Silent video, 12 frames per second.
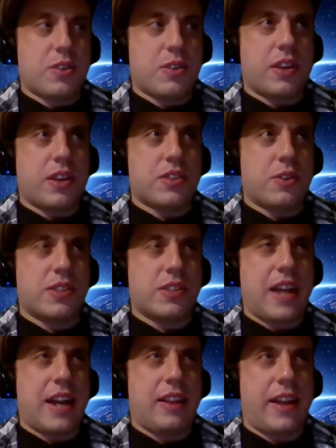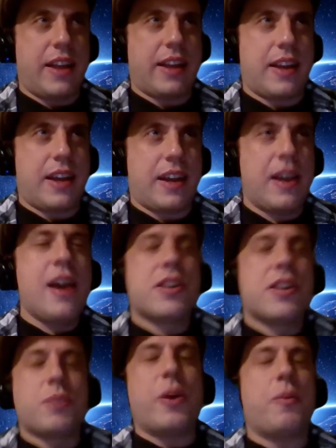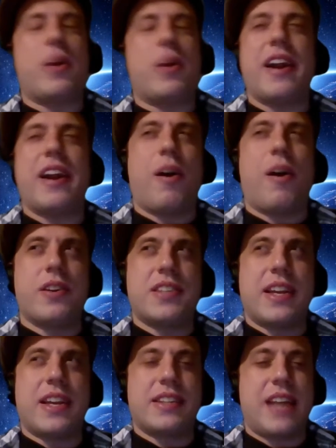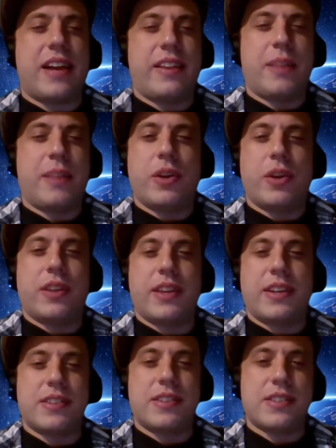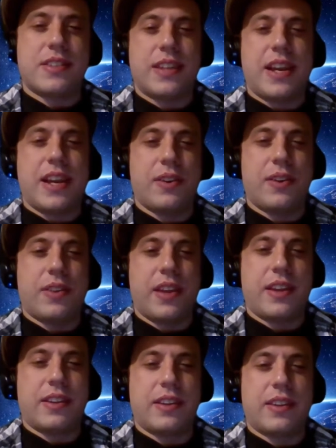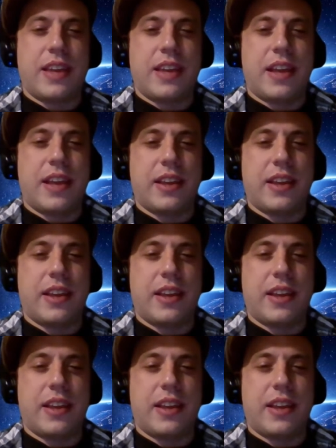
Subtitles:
So it's kind of like so what kind of art is that exactly, like putting things together like that?